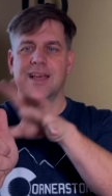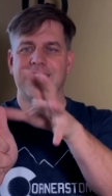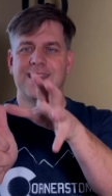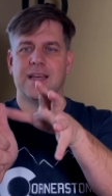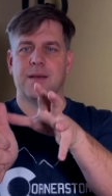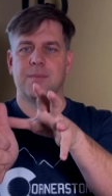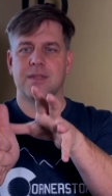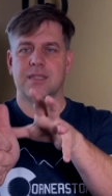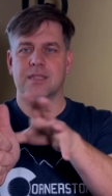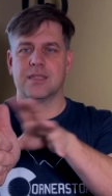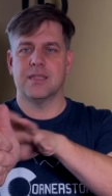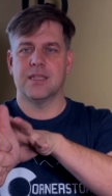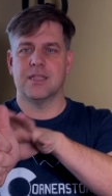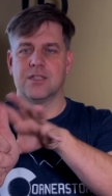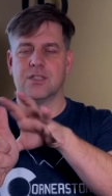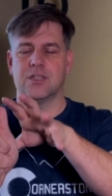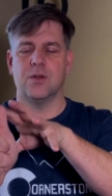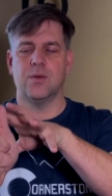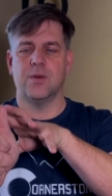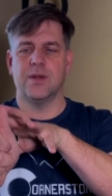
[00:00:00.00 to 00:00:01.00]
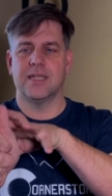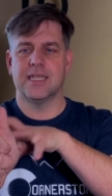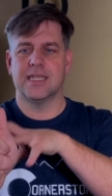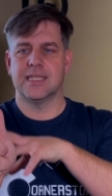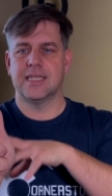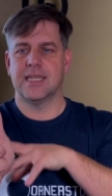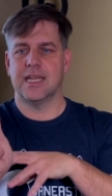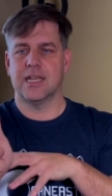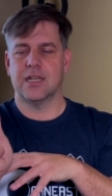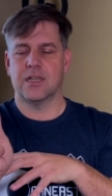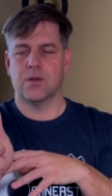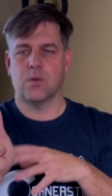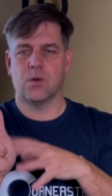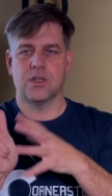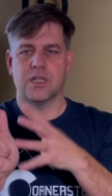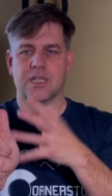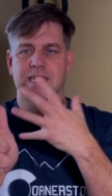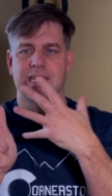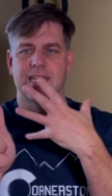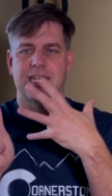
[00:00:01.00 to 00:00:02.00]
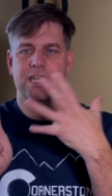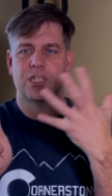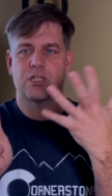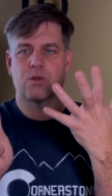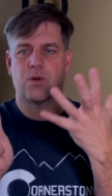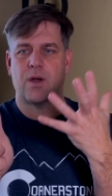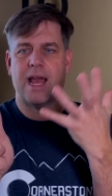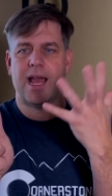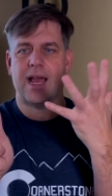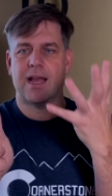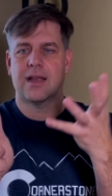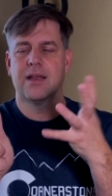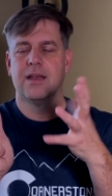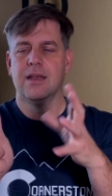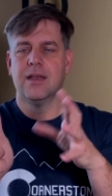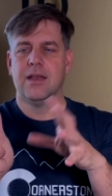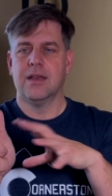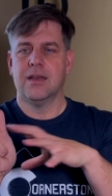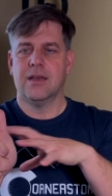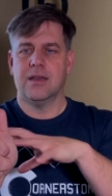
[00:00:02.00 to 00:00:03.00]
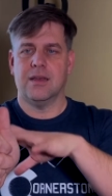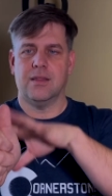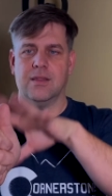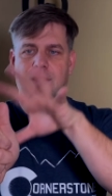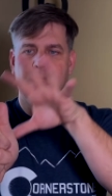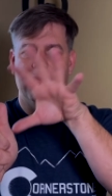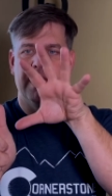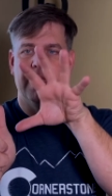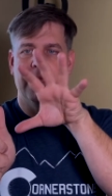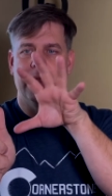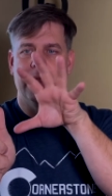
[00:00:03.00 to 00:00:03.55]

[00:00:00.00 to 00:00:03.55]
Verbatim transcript: Thumb is, is too indistinct. We're just gonna track the